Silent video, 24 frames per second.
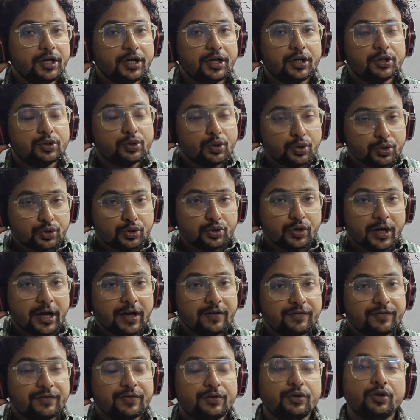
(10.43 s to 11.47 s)
Now those who
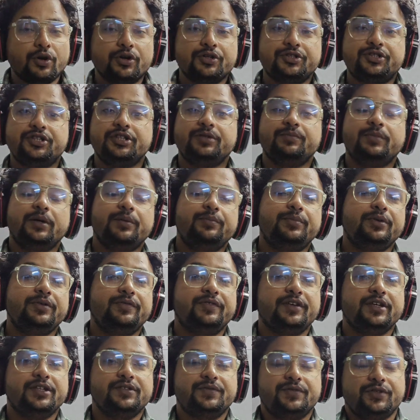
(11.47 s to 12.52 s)
have not seen my
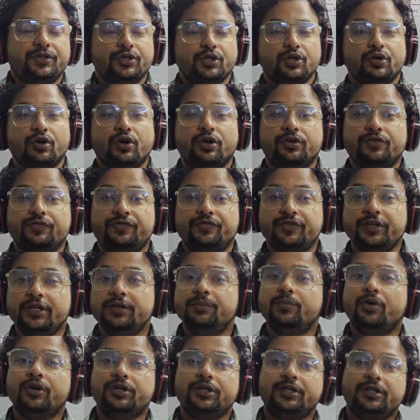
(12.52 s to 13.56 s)
previous video on
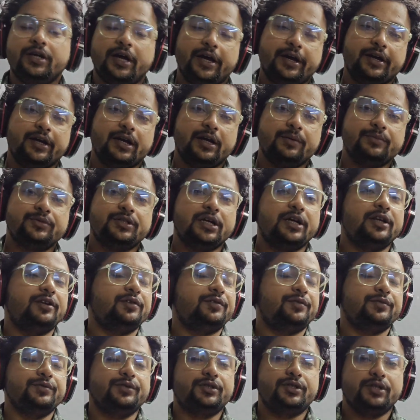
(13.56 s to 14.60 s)
free body diagrams, I
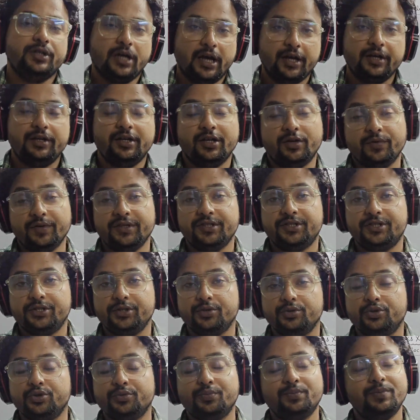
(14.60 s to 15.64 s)
request
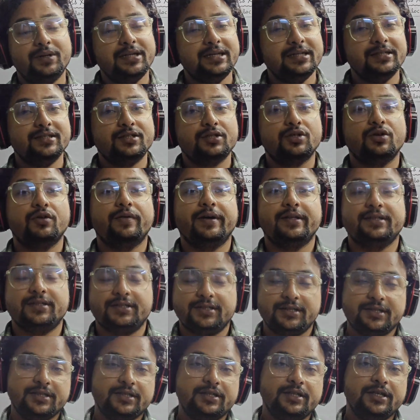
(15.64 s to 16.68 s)
you to please go and
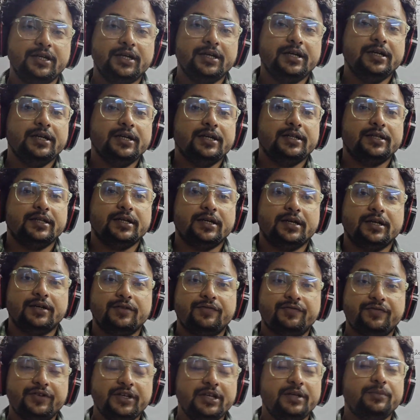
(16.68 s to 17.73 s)
see
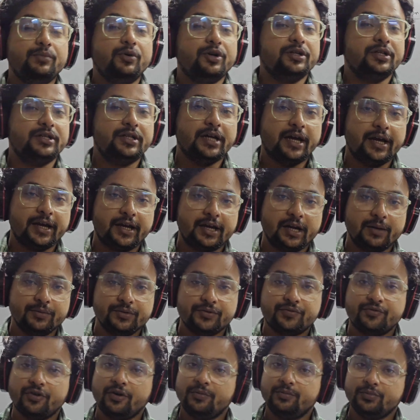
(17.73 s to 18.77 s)
the free body
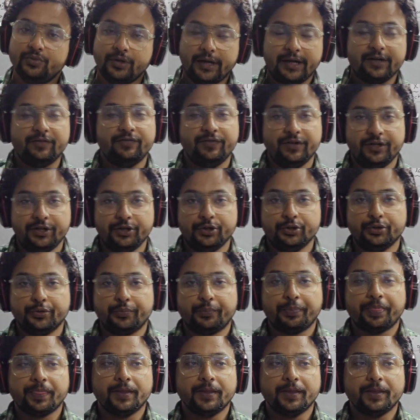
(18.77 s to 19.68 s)
diagrams from that video.